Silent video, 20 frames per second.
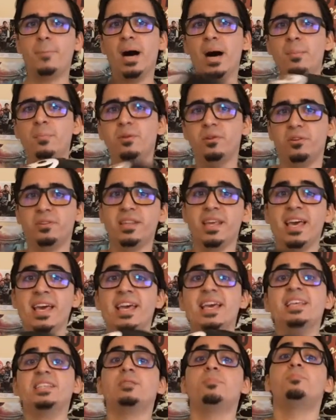Pummeled
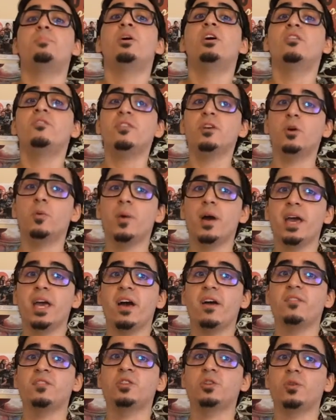is a perfect way
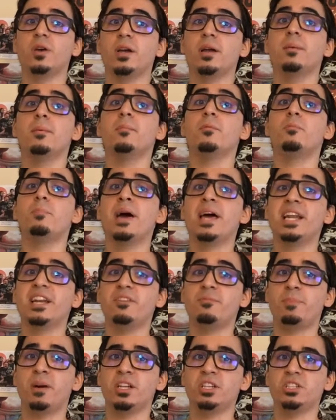of showing
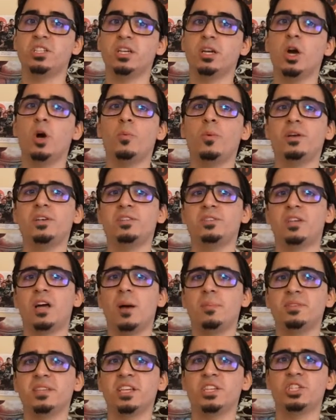repetitive punching, while
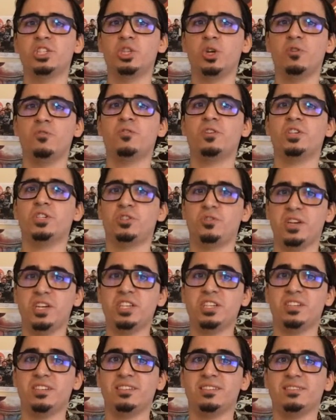stomped can show
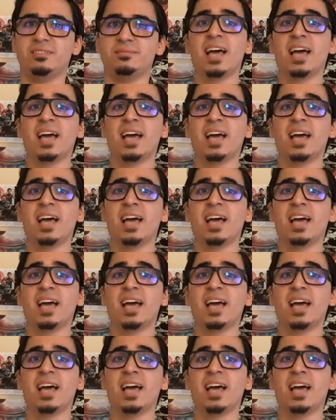frustration.